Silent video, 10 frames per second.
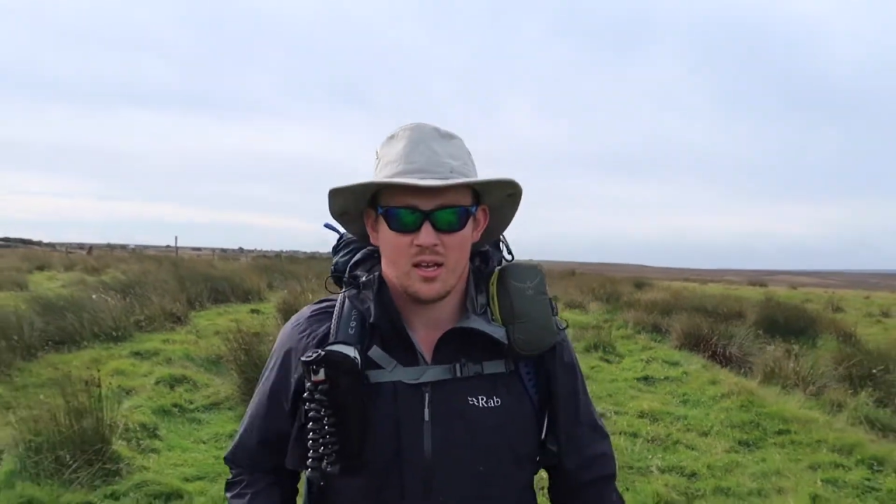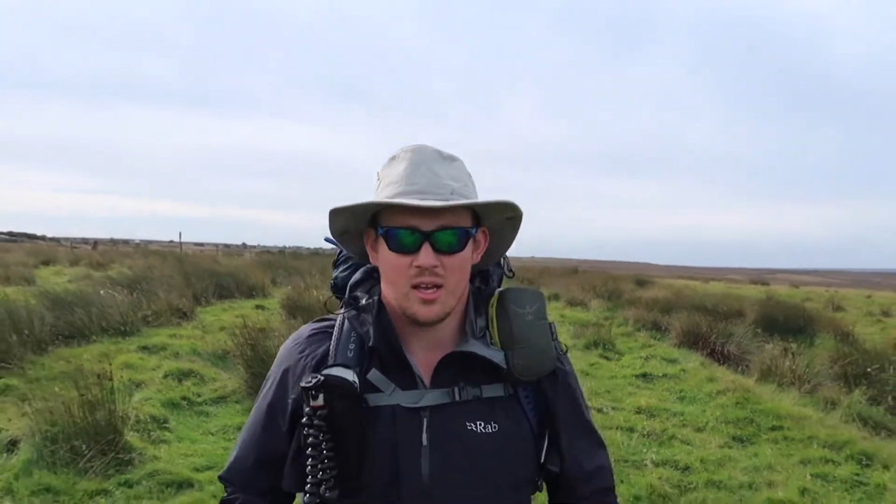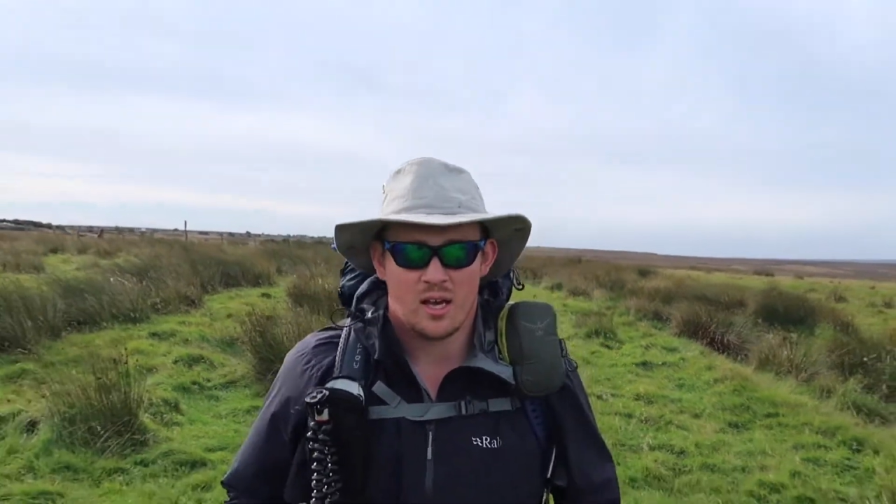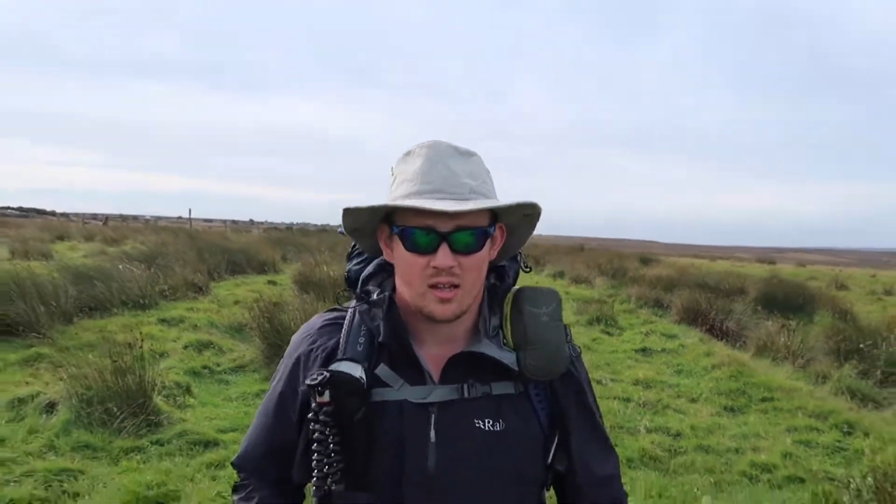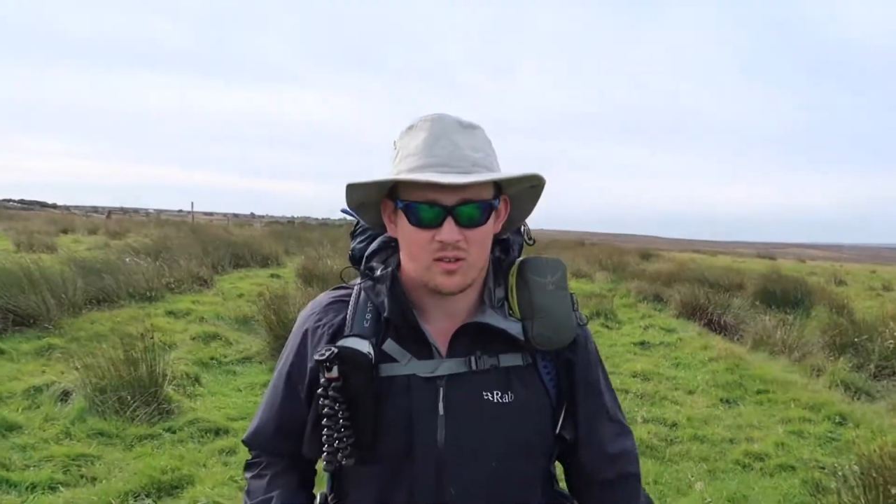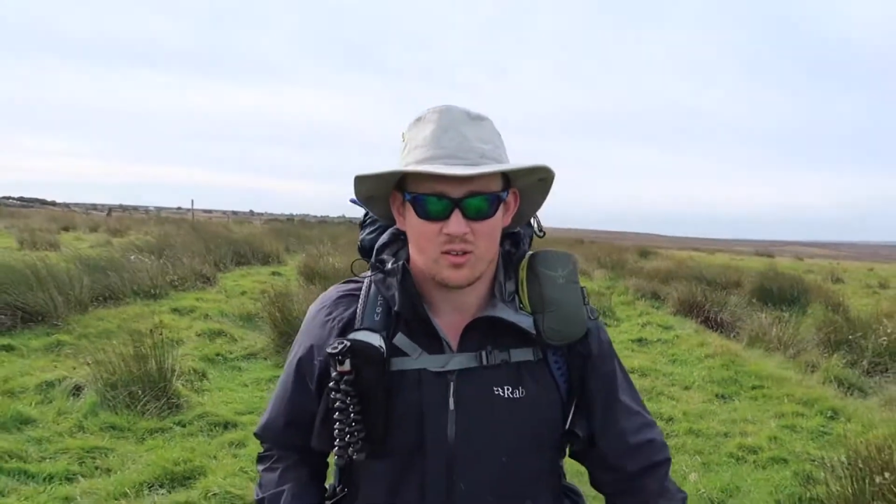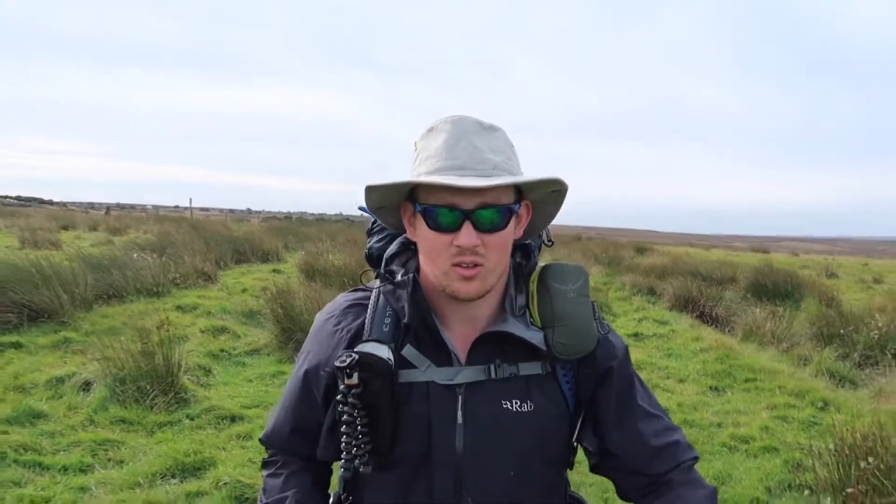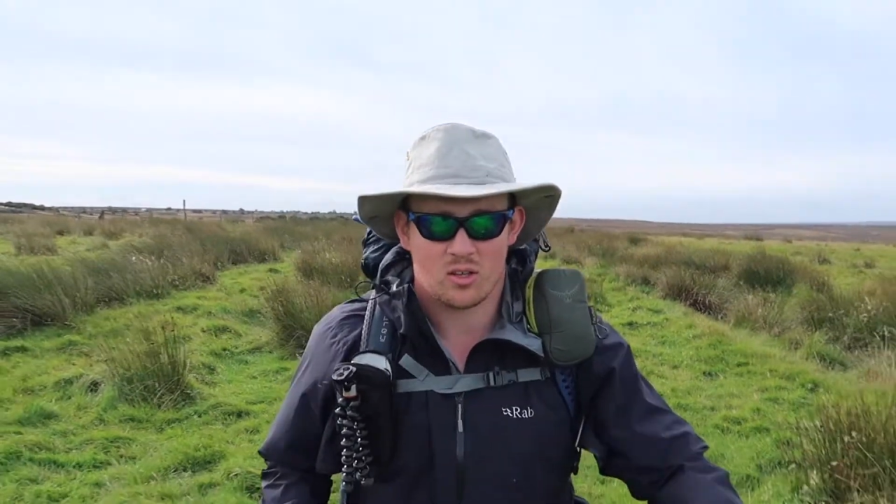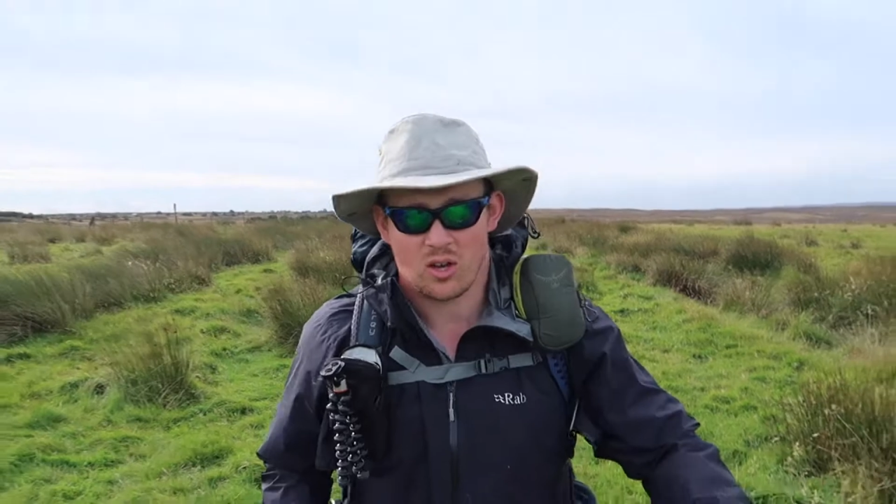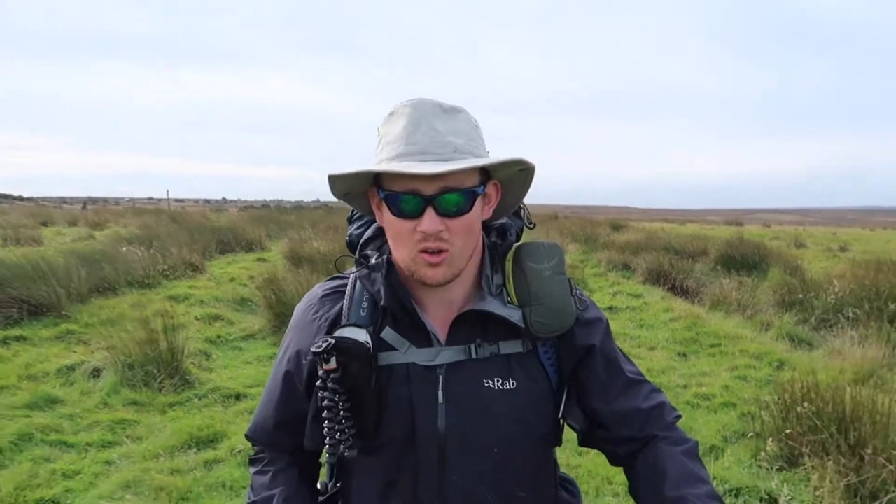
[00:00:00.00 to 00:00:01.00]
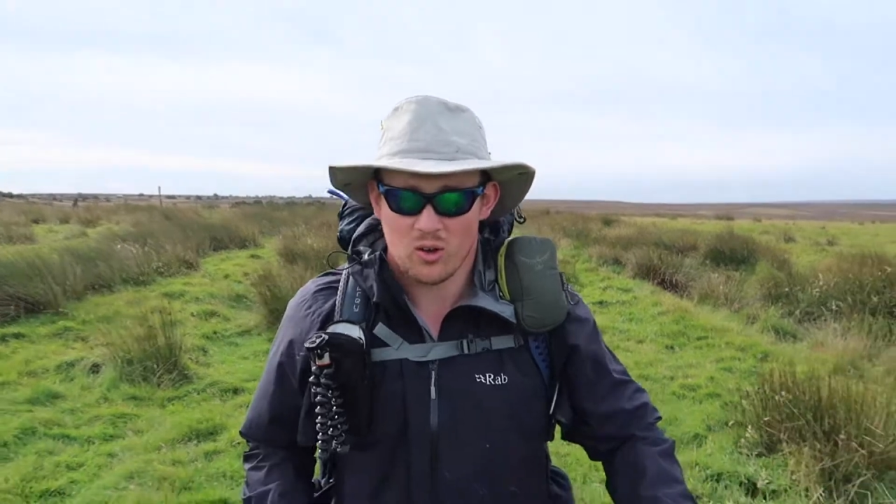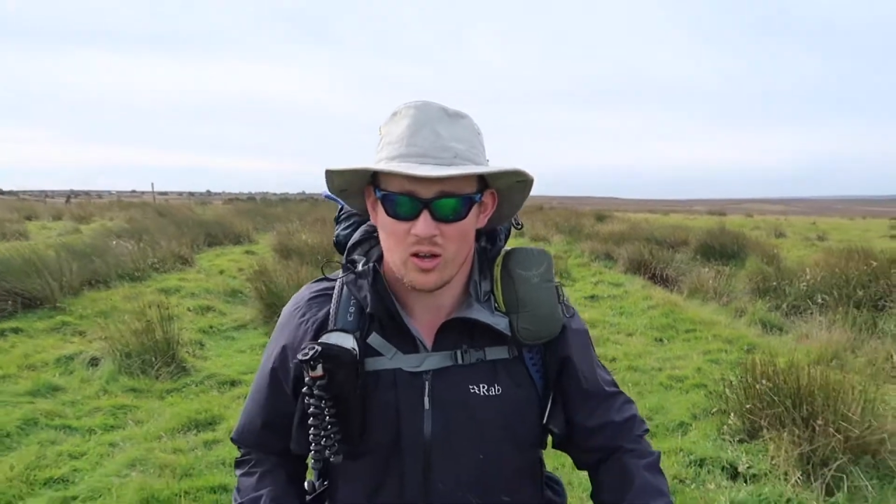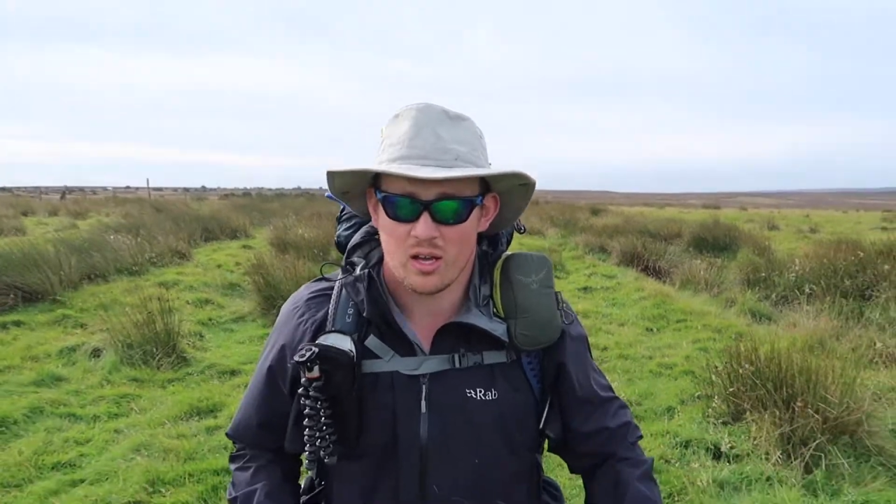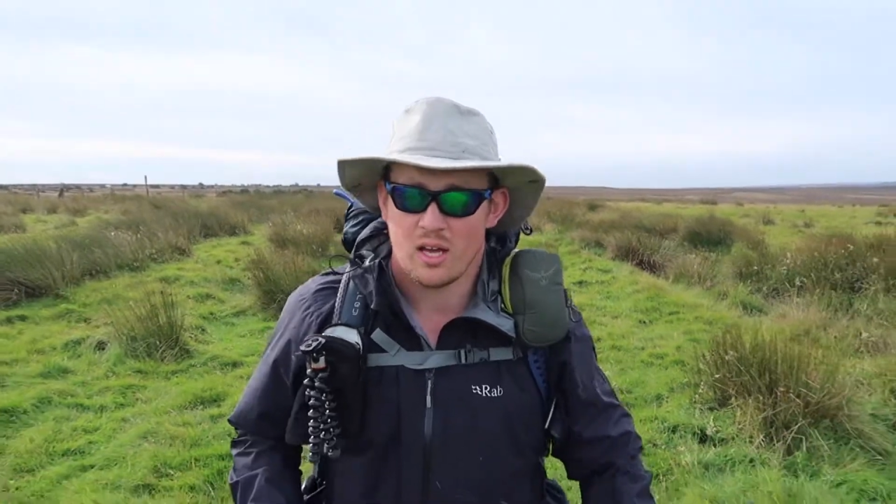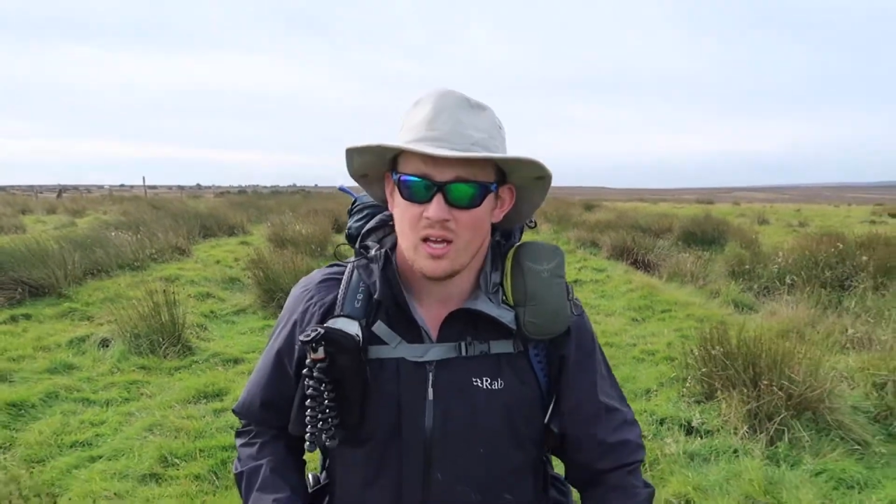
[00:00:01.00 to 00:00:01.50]
and I'm going to go
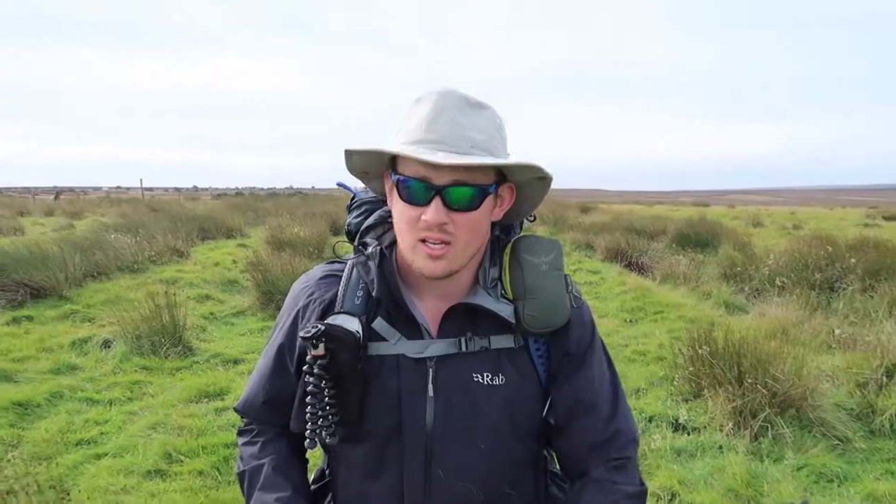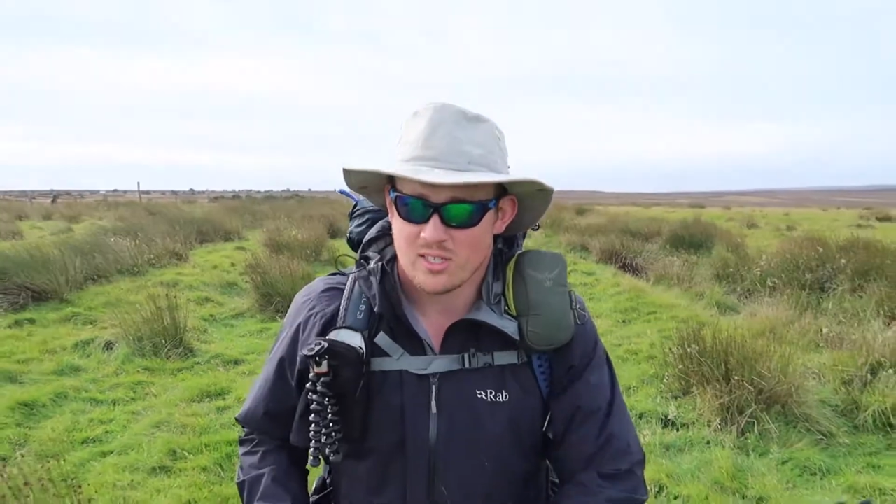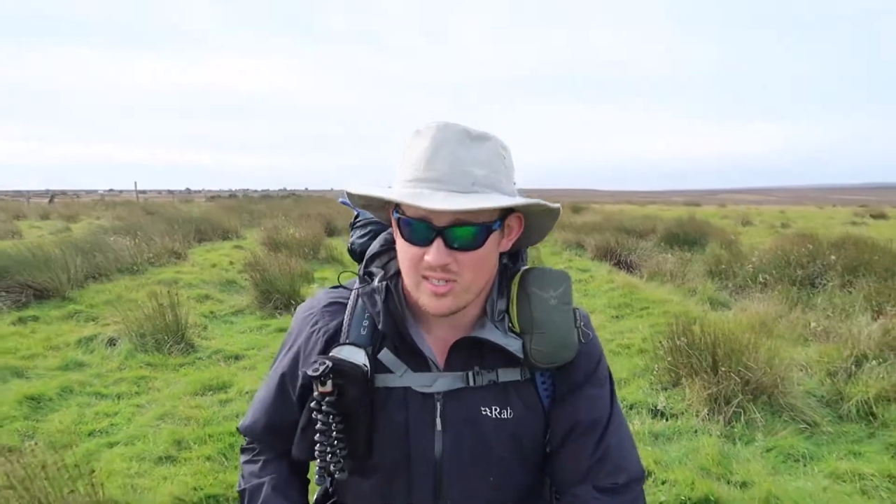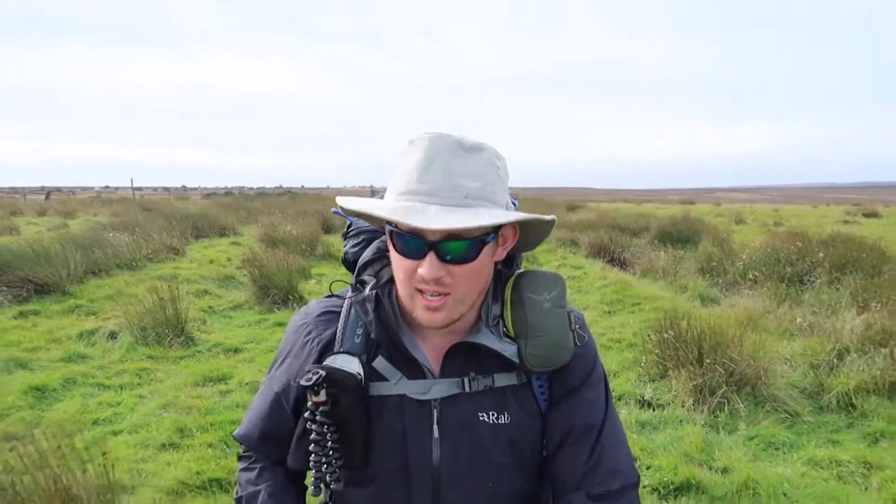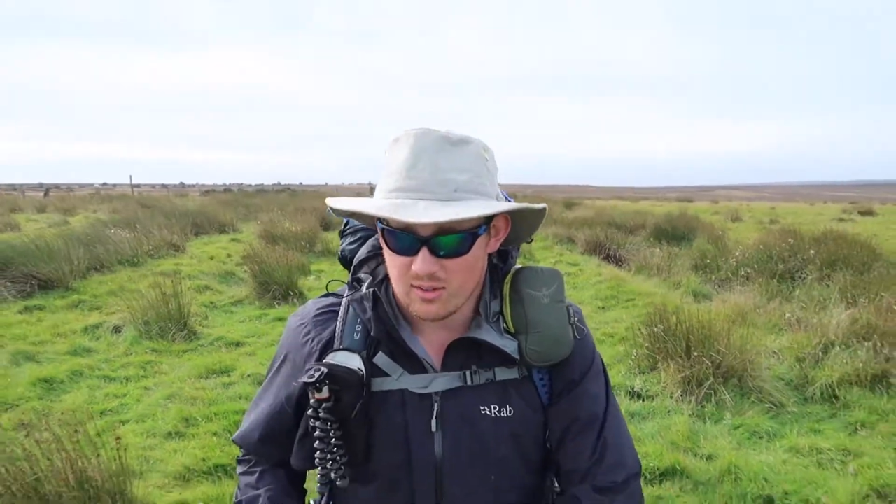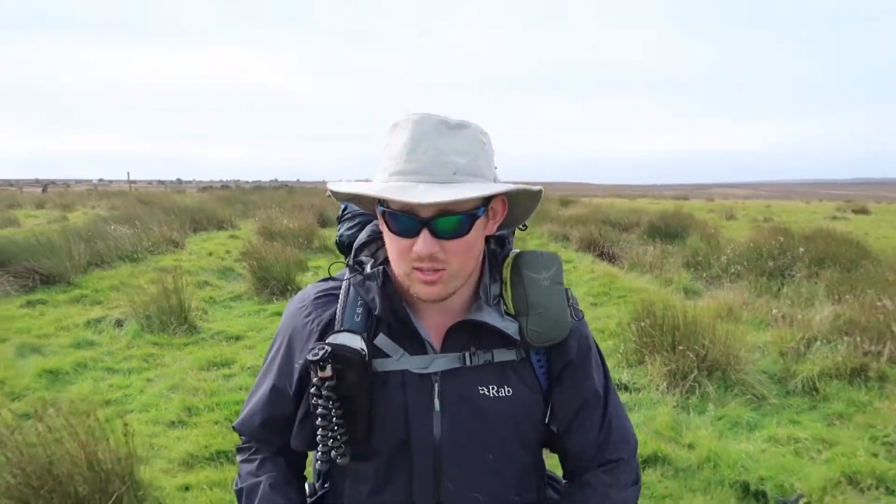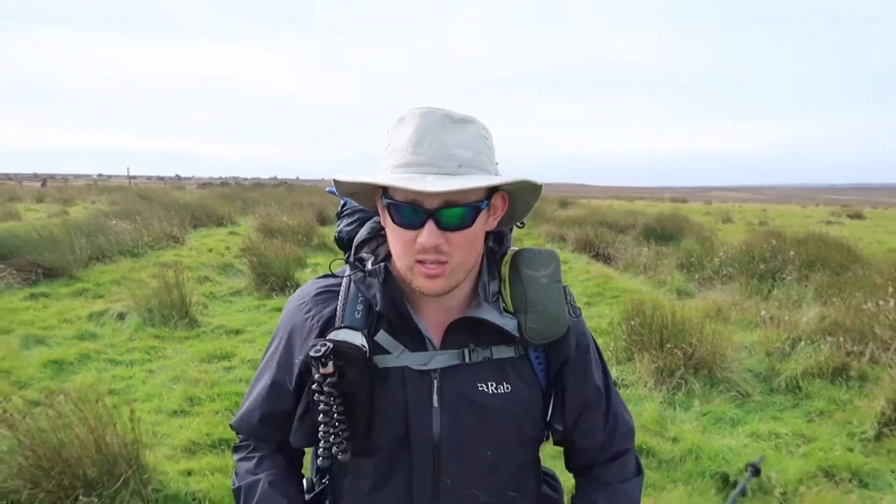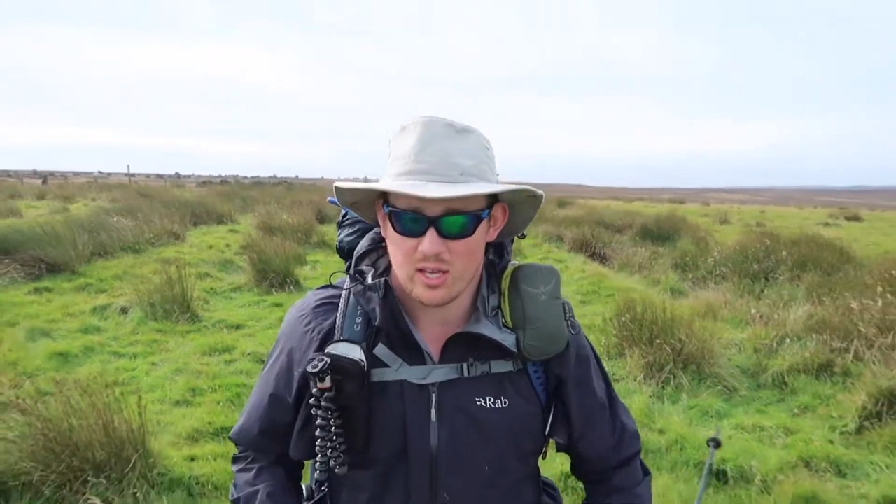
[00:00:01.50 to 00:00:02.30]
south